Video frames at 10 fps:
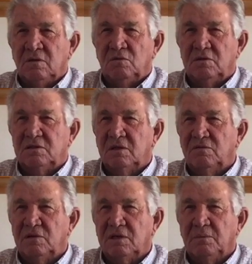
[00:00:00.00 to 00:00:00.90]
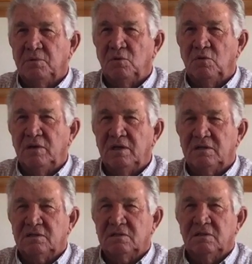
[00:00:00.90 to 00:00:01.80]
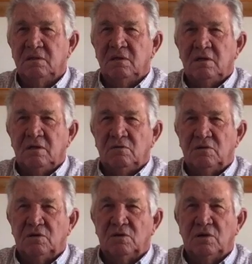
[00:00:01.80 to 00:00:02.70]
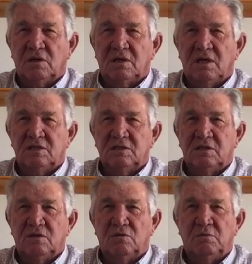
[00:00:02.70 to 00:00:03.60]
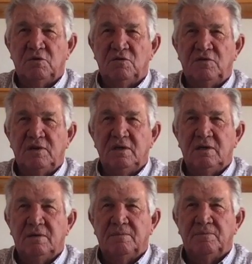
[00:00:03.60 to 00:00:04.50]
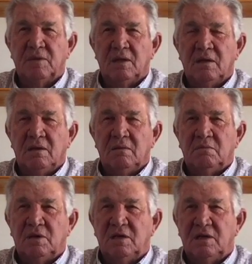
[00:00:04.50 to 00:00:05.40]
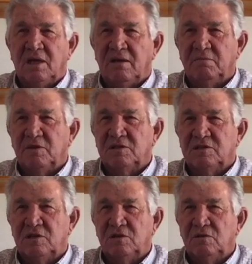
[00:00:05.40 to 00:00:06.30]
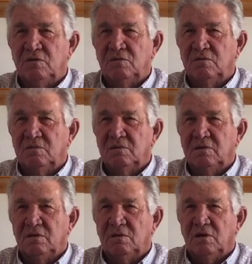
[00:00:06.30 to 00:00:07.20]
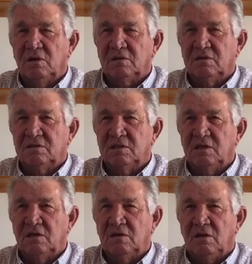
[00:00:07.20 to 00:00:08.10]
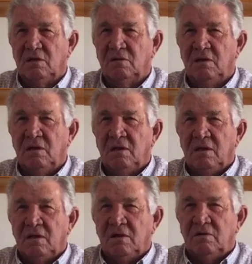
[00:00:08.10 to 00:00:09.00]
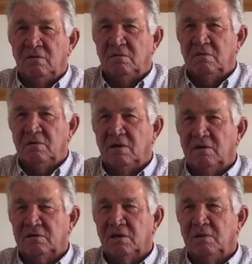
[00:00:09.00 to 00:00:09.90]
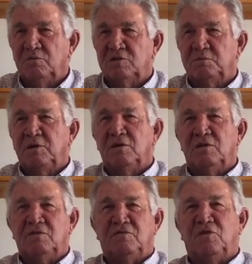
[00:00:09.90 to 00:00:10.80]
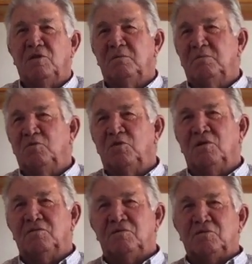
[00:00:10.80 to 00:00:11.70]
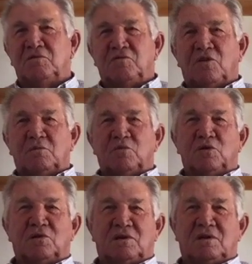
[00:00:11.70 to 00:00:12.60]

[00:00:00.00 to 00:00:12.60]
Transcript: once every couple of weeks. We'd go there occasionally to a movie, but didn't have much to do, in Ogden City at all. Our time was spent on the farm, doing farm work